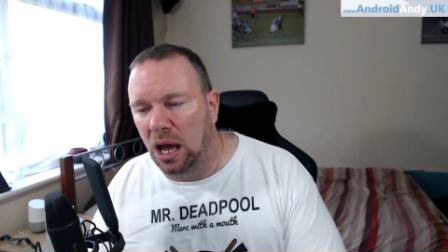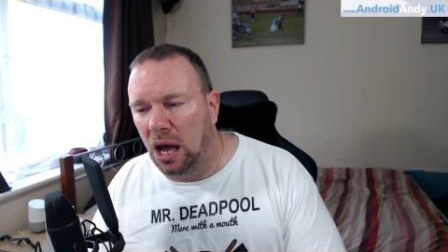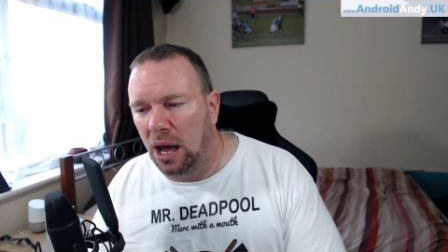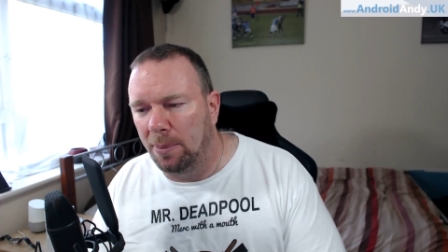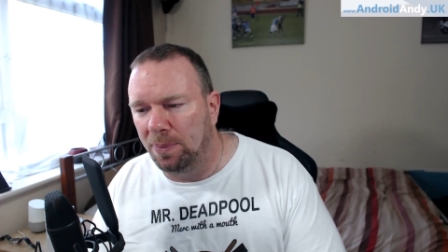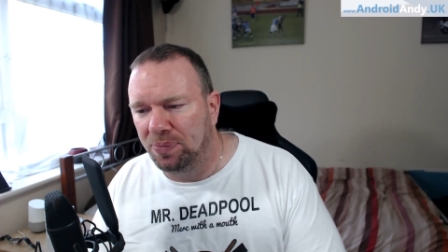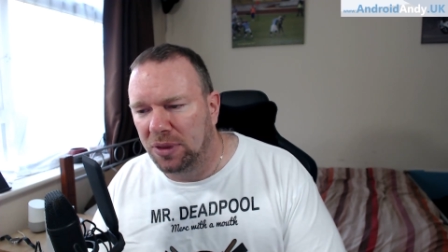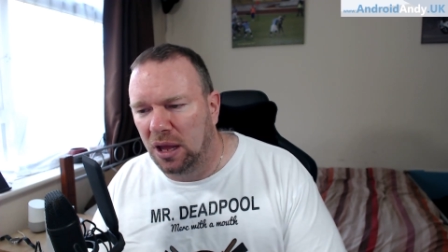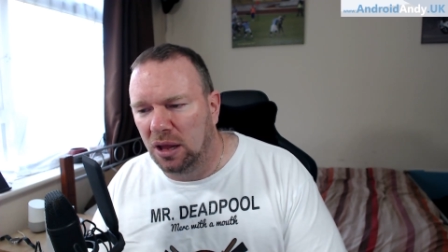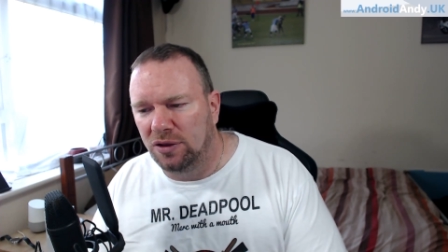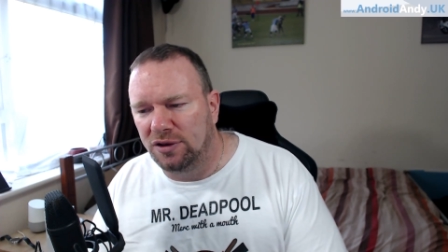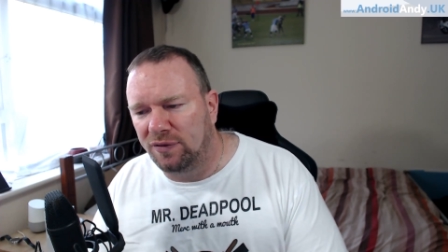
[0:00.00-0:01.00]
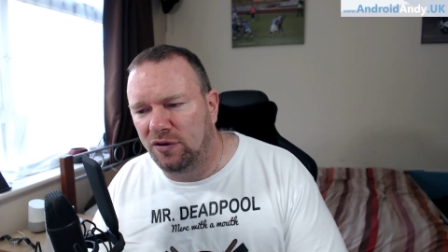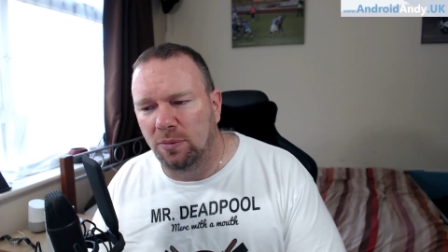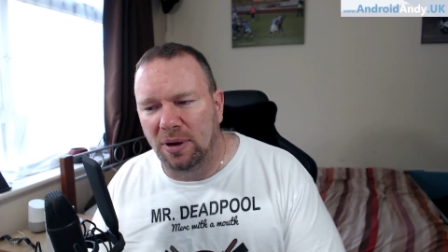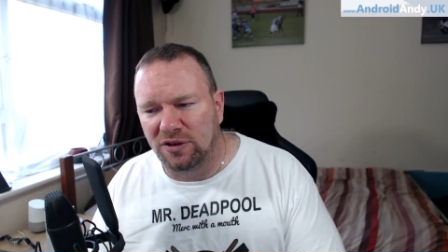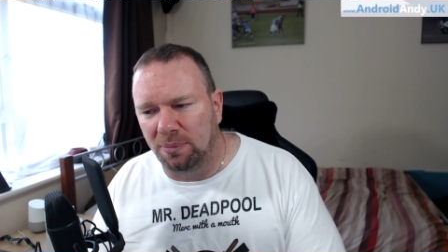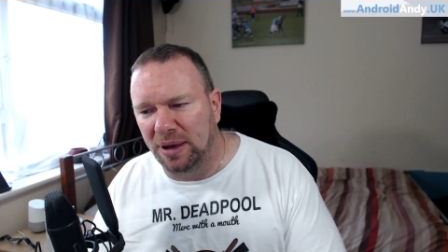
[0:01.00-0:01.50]
There's a
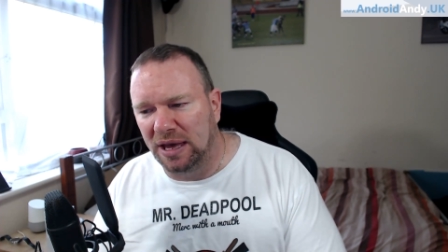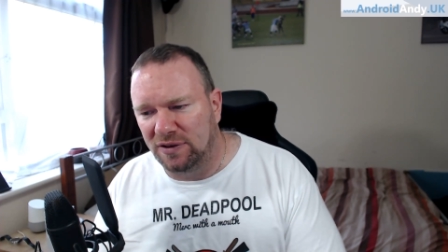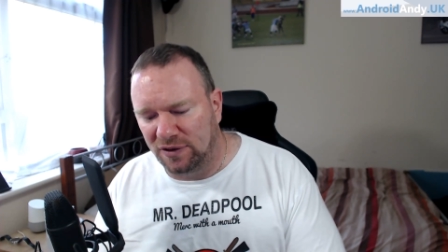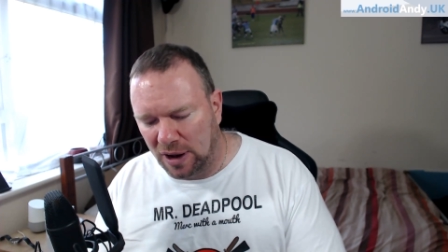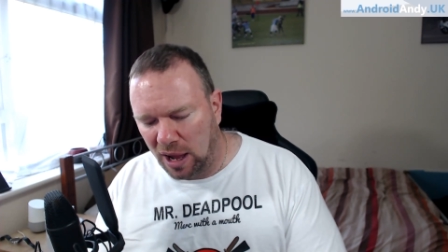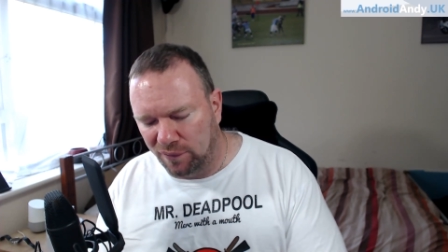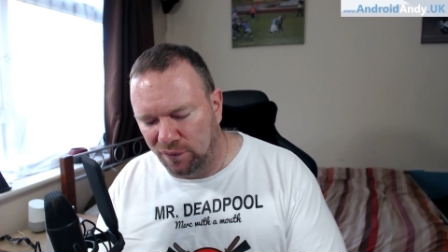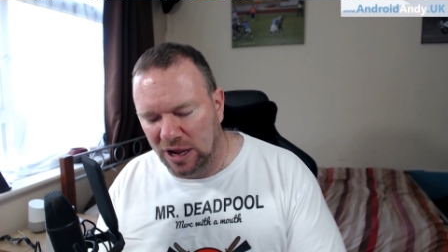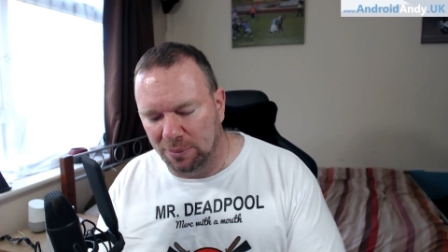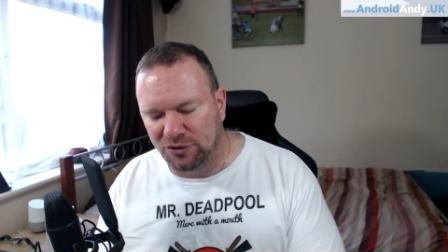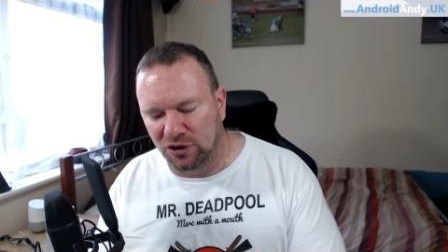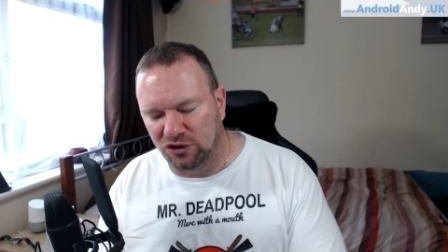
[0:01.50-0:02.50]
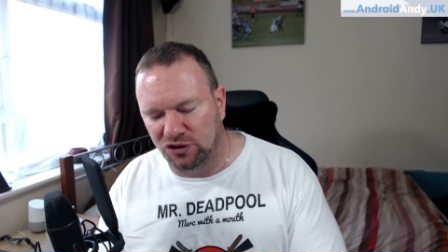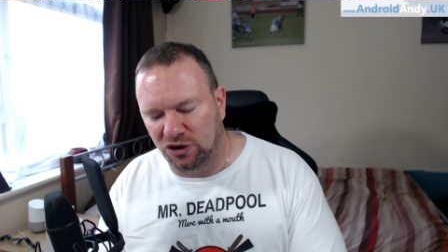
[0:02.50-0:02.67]
few bits and pieces like flip to